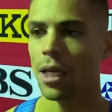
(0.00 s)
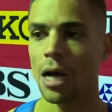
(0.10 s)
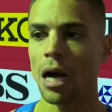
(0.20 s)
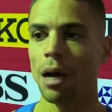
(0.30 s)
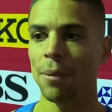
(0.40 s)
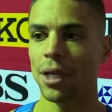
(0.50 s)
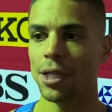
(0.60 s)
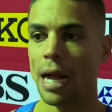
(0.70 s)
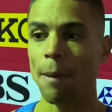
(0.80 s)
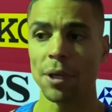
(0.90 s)
I'm
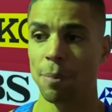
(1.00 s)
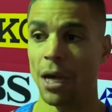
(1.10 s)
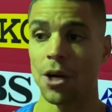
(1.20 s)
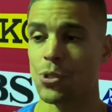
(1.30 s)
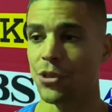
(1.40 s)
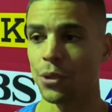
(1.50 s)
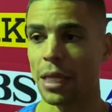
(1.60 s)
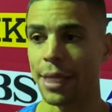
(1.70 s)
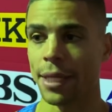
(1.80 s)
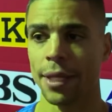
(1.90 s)
going to be honest with you.
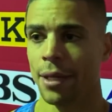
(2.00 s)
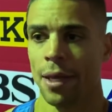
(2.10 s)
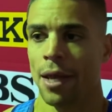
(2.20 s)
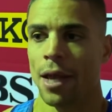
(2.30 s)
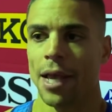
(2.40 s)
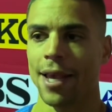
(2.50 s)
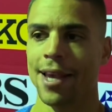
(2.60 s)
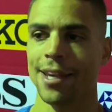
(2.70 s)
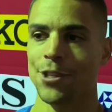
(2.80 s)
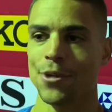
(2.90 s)
Like,
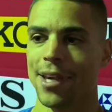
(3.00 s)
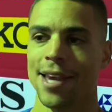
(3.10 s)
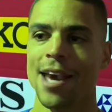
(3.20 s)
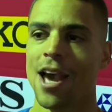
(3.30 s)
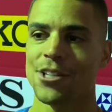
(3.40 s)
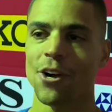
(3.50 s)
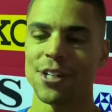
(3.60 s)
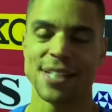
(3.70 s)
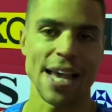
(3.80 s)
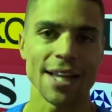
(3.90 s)
it's hard to
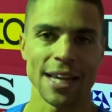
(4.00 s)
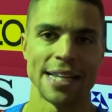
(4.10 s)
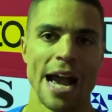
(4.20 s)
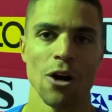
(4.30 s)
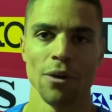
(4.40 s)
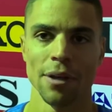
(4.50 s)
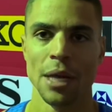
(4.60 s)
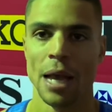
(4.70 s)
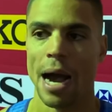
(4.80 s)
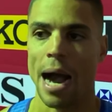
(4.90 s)
say. Like, now,
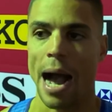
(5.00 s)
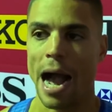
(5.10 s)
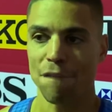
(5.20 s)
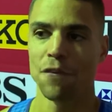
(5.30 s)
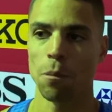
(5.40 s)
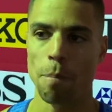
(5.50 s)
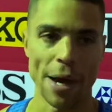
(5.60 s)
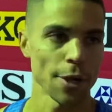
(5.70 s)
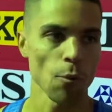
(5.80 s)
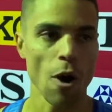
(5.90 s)
I feel
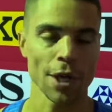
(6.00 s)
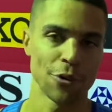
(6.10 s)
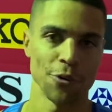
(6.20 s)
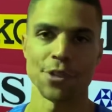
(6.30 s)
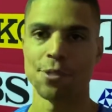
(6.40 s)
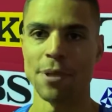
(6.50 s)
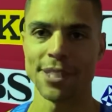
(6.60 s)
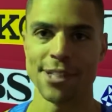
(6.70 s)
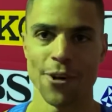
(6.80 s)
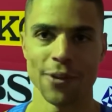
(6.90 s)
better walking through this
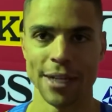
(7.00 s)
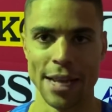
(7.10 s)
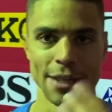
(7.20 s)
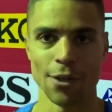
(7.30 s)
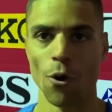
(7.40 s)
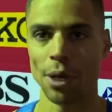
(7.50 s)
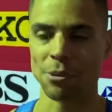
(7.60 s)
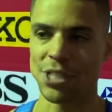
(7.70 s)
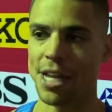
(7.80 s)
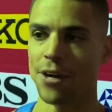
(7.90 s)
mix zone and going up
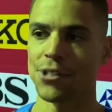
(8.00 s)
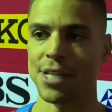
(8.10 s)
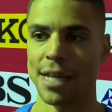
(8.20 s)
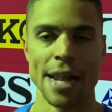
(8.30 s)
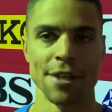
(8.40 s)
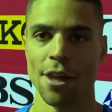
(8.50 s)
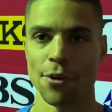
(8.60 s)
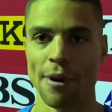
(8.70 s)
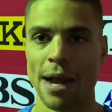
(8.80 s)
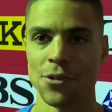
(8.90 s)
the stairs than any of the
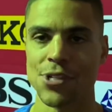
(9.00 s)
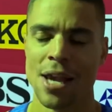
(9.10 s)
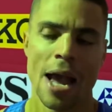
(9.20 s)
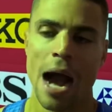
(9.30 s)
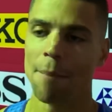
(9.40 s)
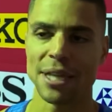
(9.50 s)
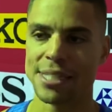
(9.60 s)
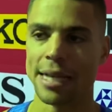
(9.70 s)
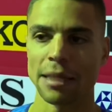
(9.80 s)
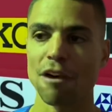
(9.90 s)
other rounds. I'm not
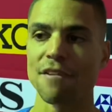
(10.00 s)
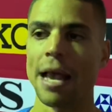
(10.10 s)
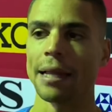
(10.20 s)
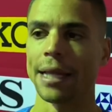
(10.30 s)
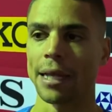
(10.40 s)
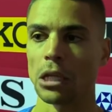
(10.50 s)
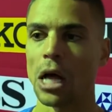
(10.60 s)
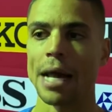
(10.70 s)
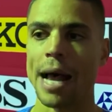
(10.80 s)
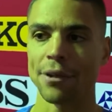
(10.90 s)
saying I left like a
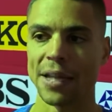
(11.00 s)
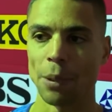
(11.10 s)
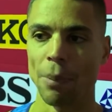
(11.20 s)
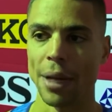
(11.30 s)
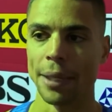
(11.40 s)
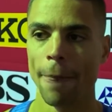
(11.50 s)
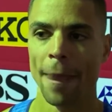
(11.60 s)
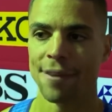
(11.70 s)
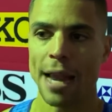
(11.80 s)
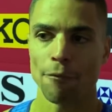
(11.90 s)
lot out there, but
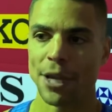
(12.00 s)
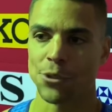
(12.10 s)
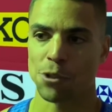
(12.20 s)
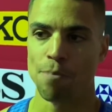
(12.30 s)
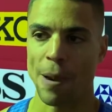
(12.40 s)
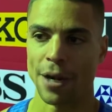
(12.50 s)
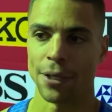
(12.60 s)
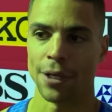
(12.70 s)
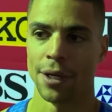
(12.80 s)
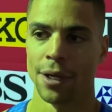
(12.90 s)
that race was better